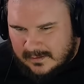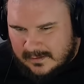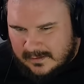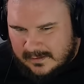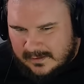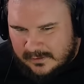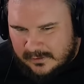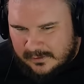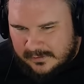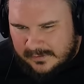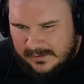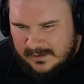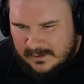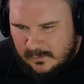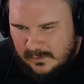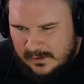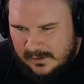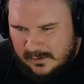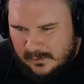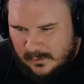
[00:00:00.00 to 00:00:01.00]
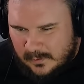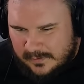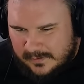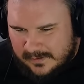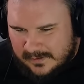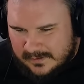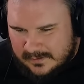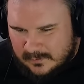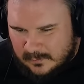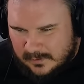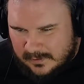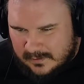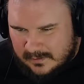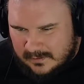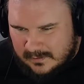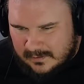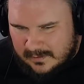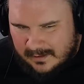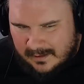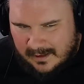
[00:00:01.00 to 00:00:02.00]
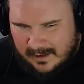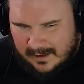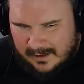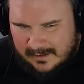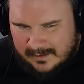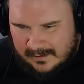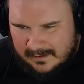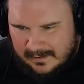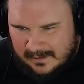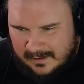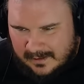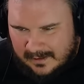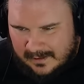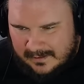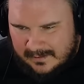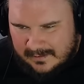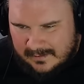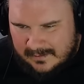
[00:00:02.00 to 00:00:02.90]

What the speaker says: Either this one or this one. Not gonna lie.